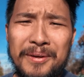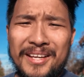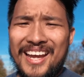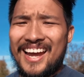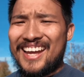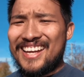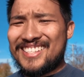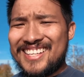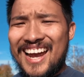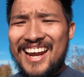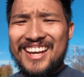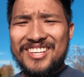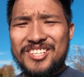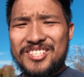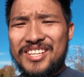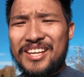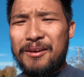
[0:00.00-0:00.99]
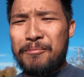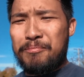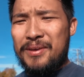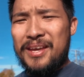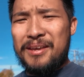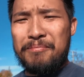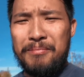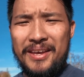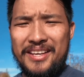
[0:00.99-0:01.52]
But yeah, it's kind of just like a
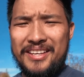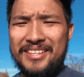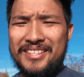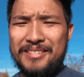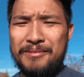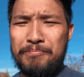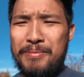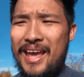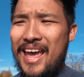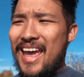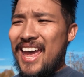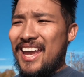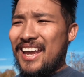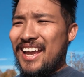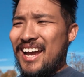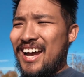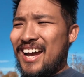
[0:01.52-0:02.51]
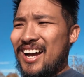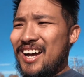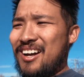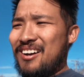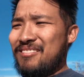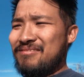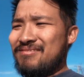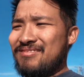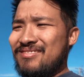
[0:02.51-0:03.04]
big mixed bag
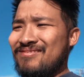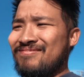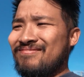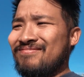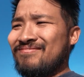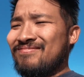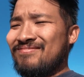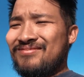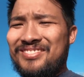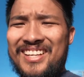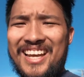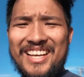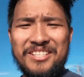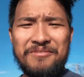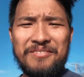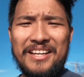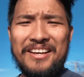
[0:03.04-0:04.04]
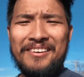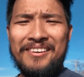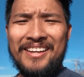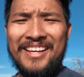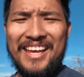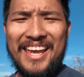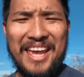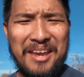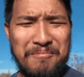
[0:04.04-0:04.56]
of nice
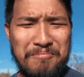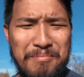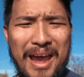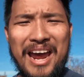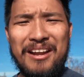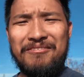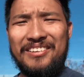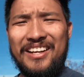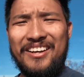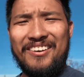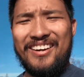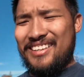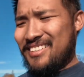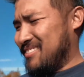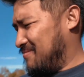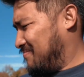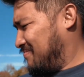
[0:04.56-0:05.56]
flaring and bad flaring.